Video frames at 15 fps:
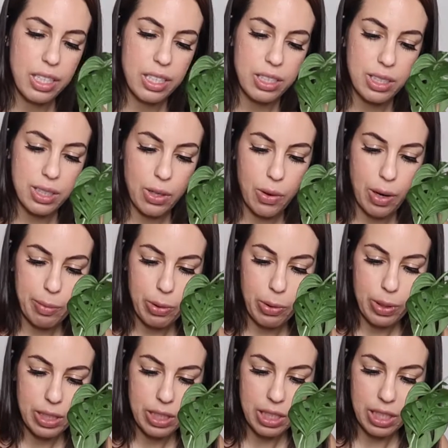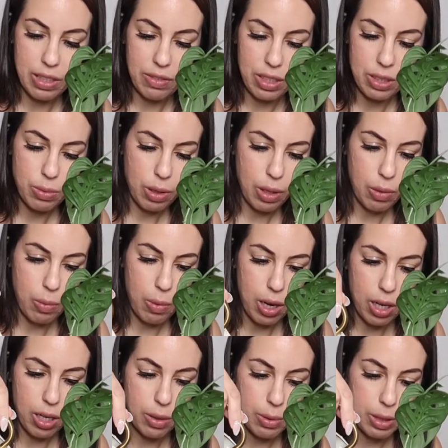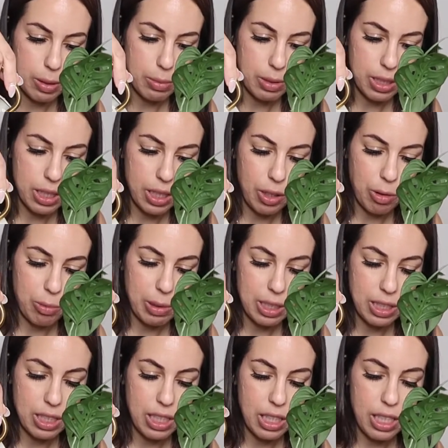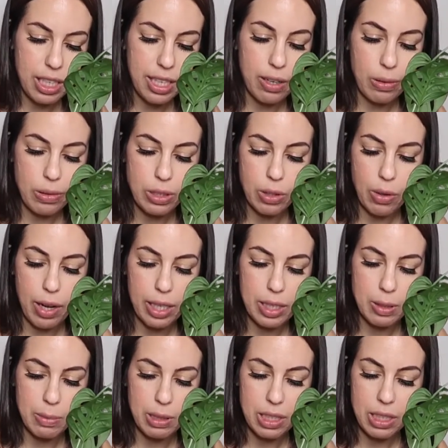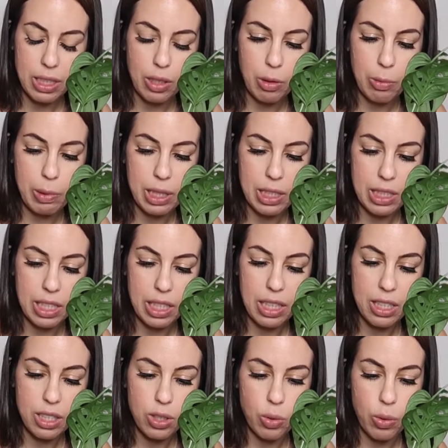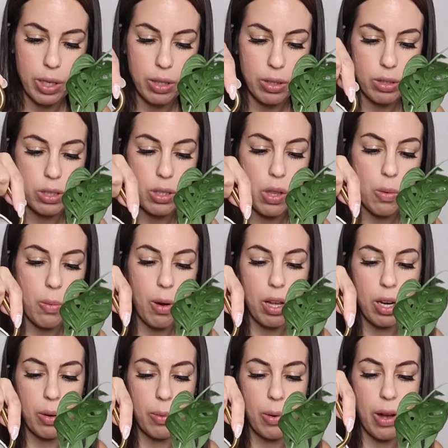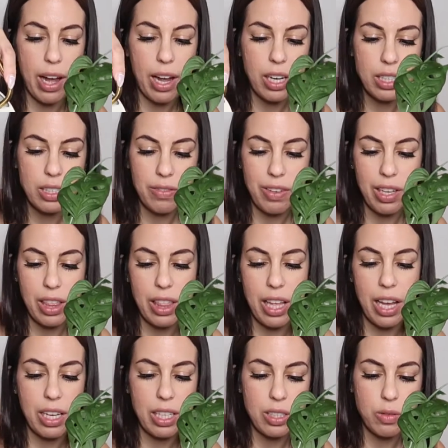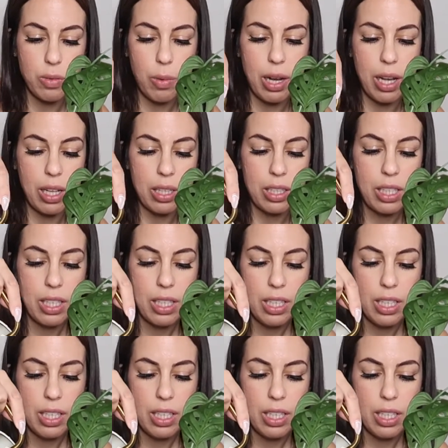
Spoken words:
So I'm going to give this one a water with the mosquito bit tea. It also has mosquito bits in the soil, so the water will activate that as well.